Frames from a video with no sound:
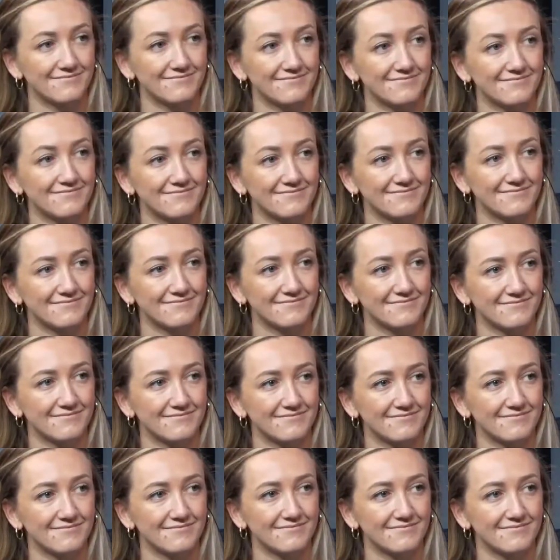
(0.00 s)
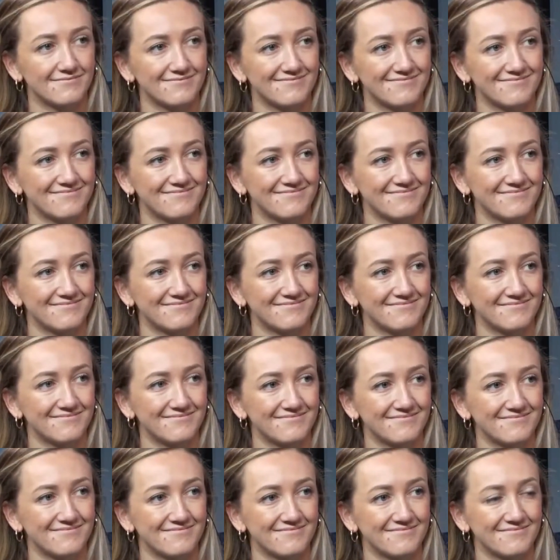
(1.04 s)

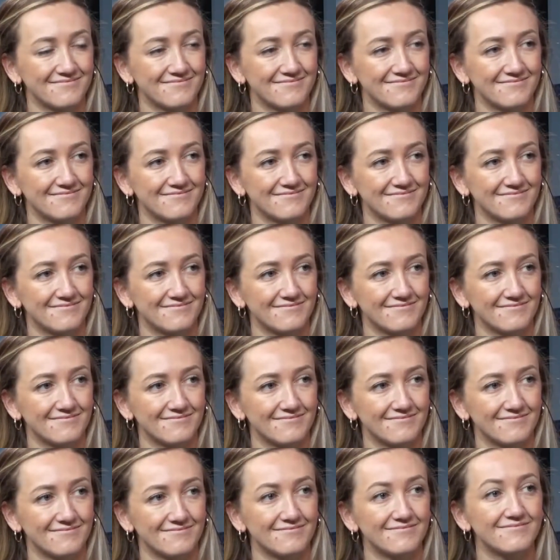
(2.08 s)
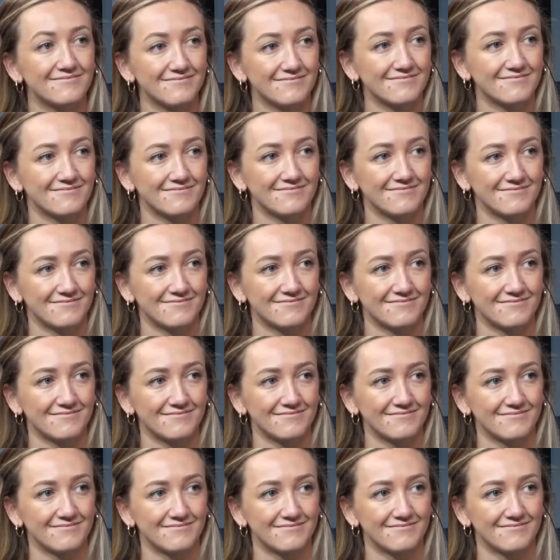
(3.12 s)

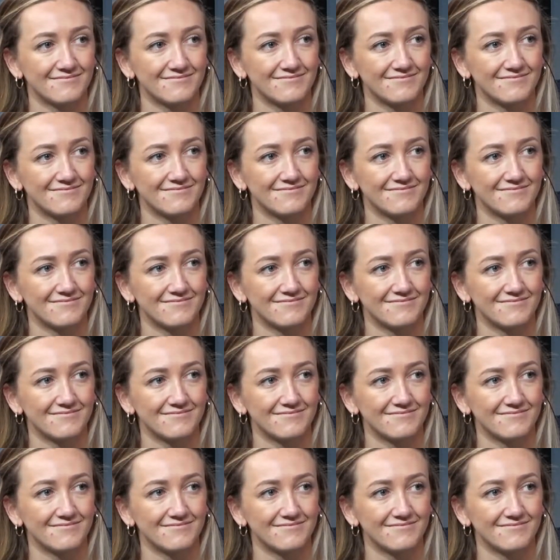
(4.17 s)
No words are spoken by the person on screen.